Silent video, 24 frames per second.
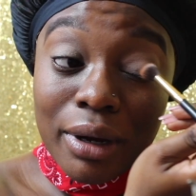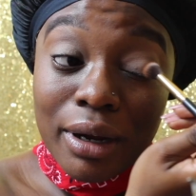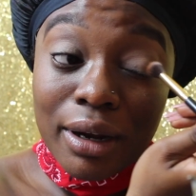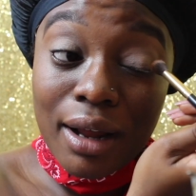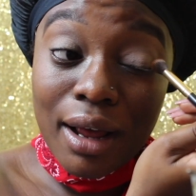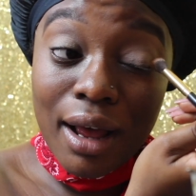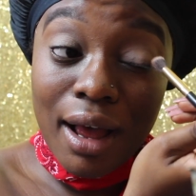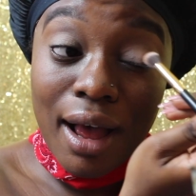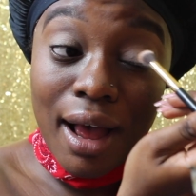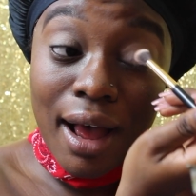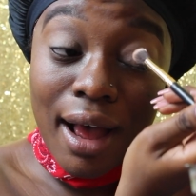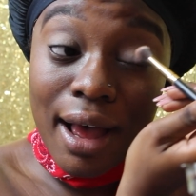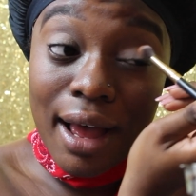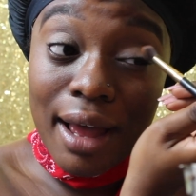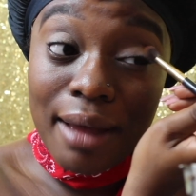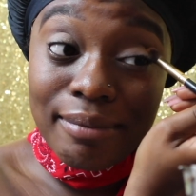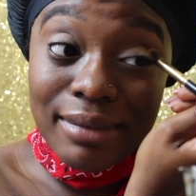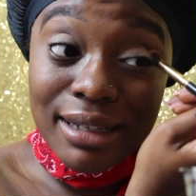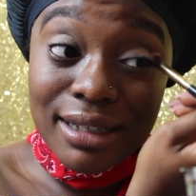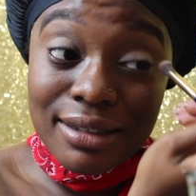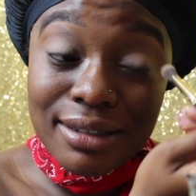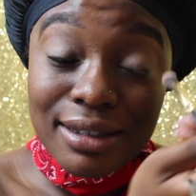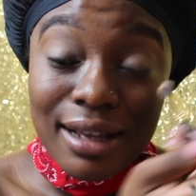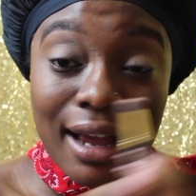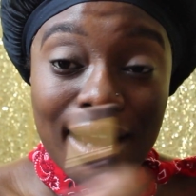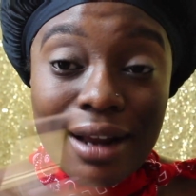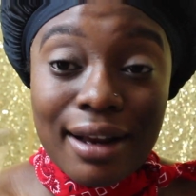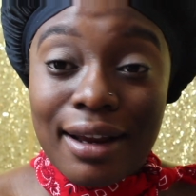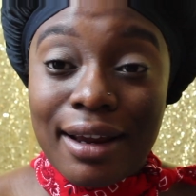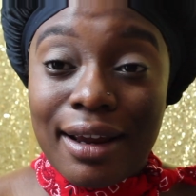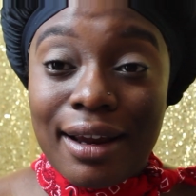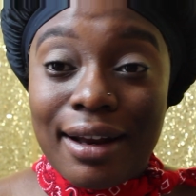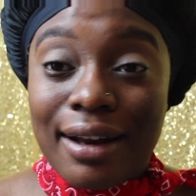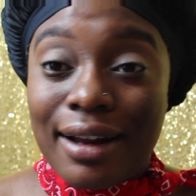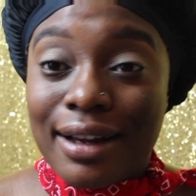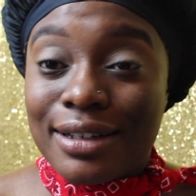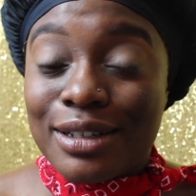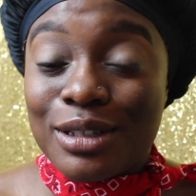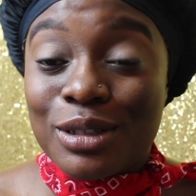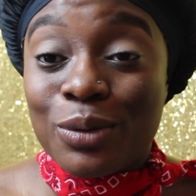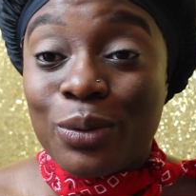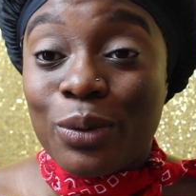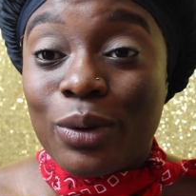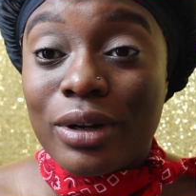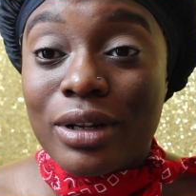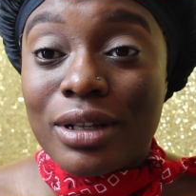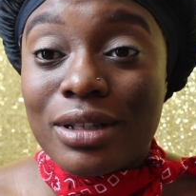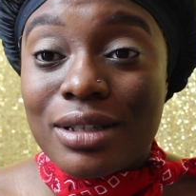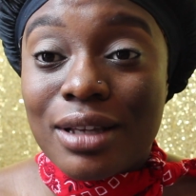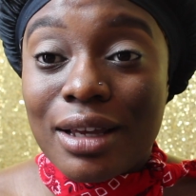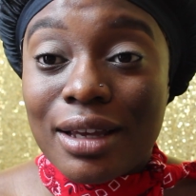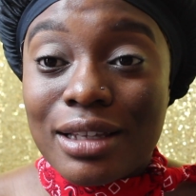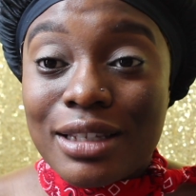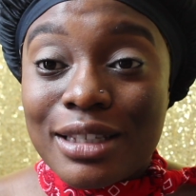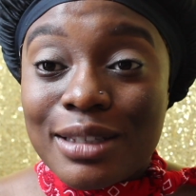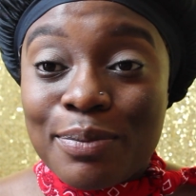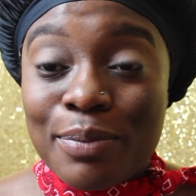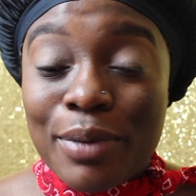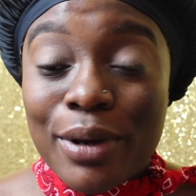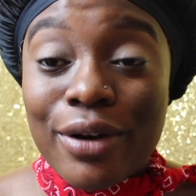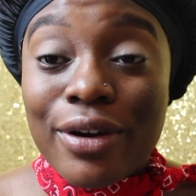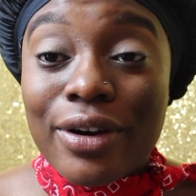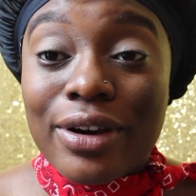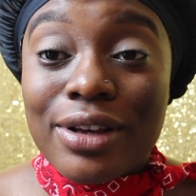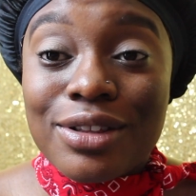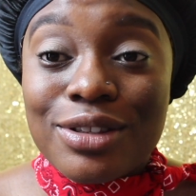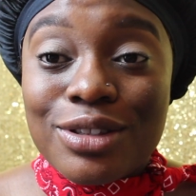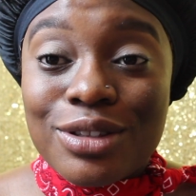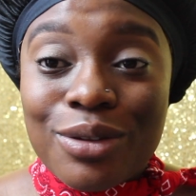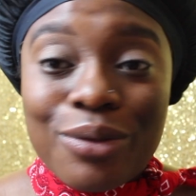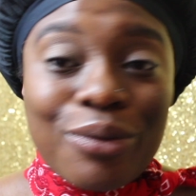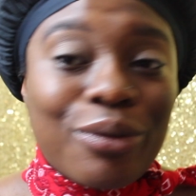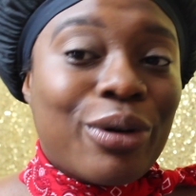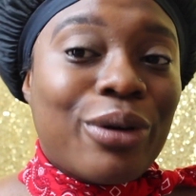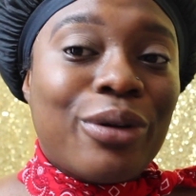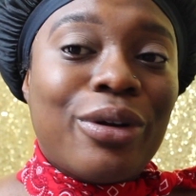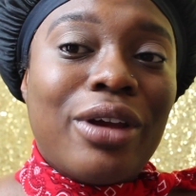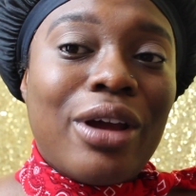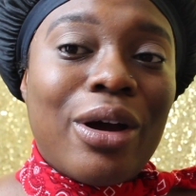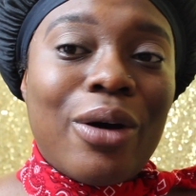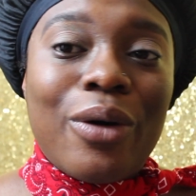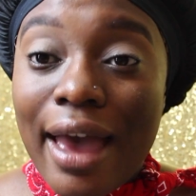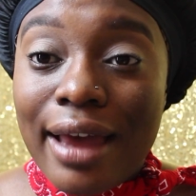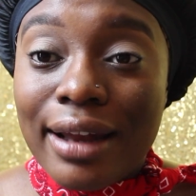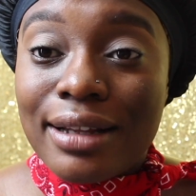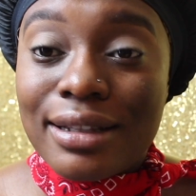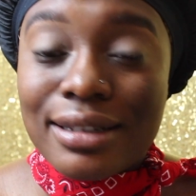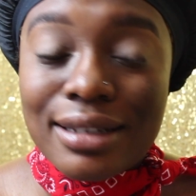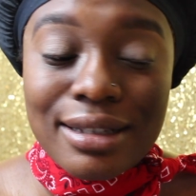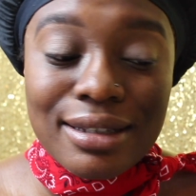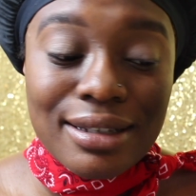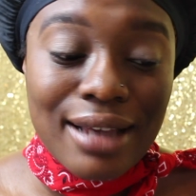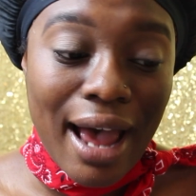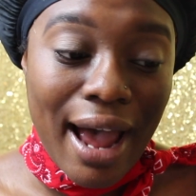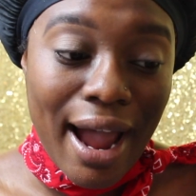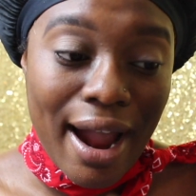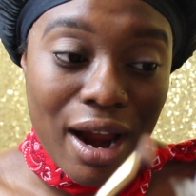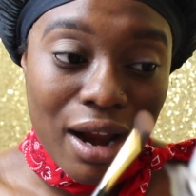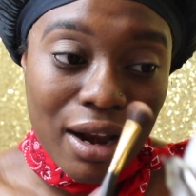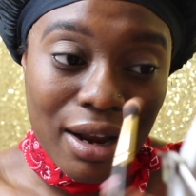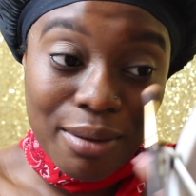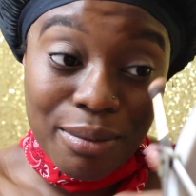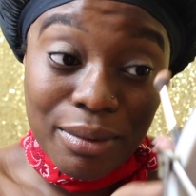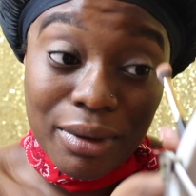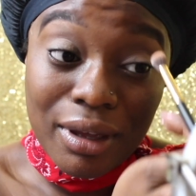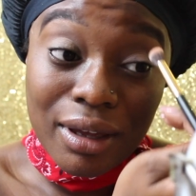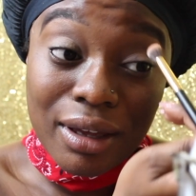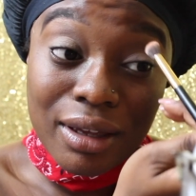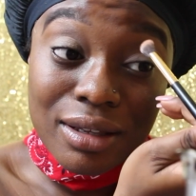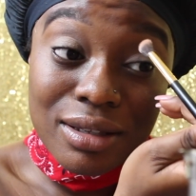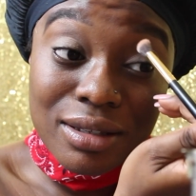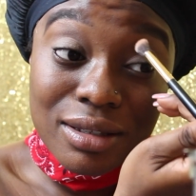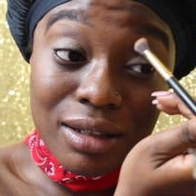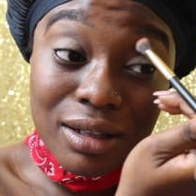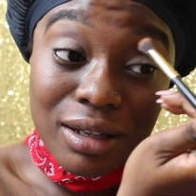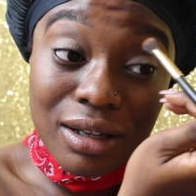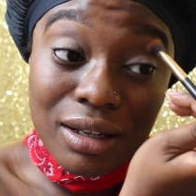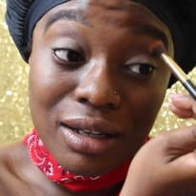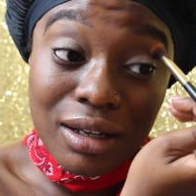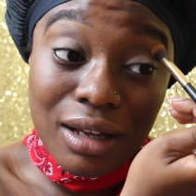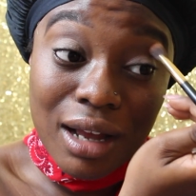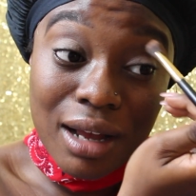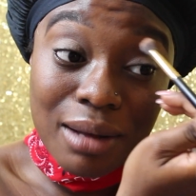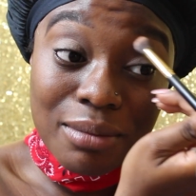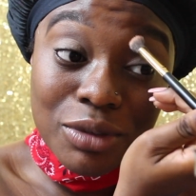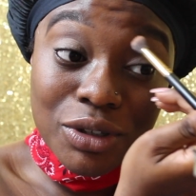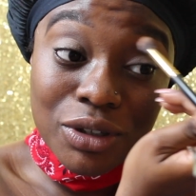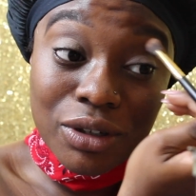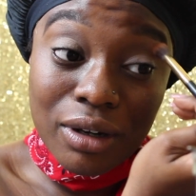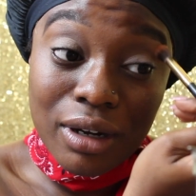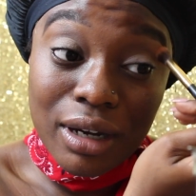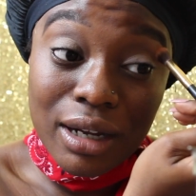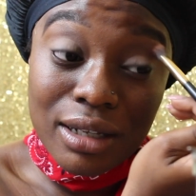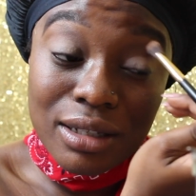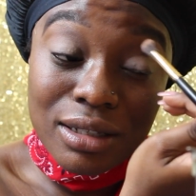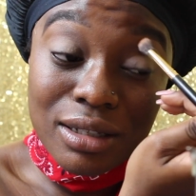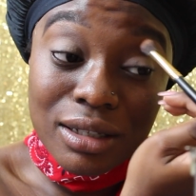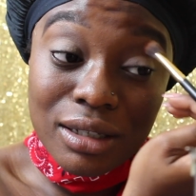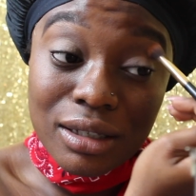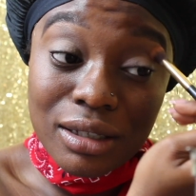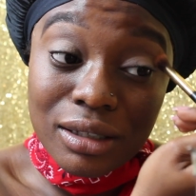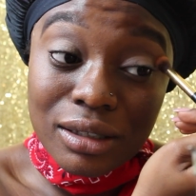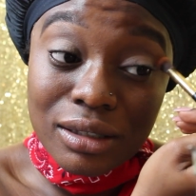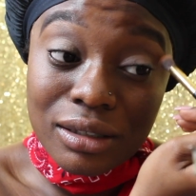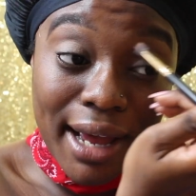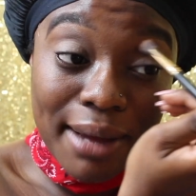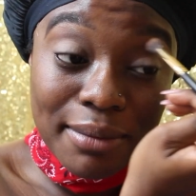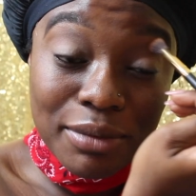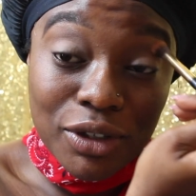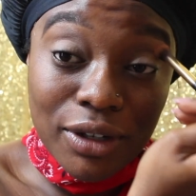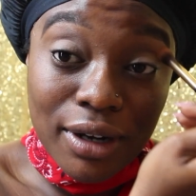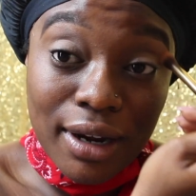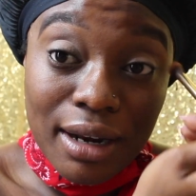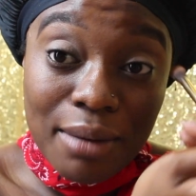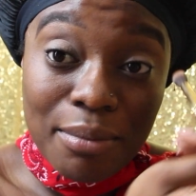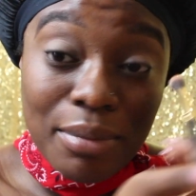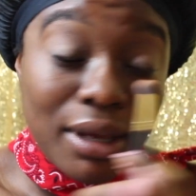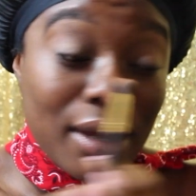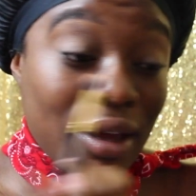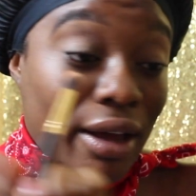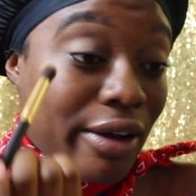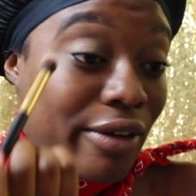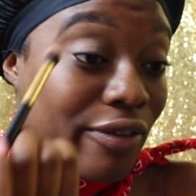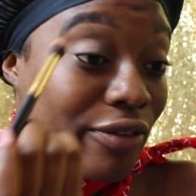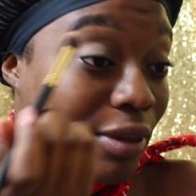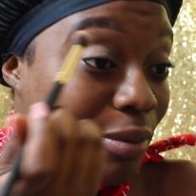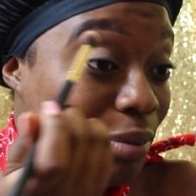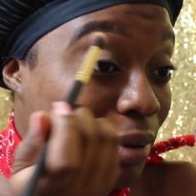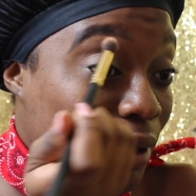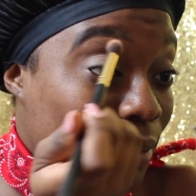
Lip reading: but I'm excited and I just wanted to experience the rodeo in its entirety because look, I'm trying to be of the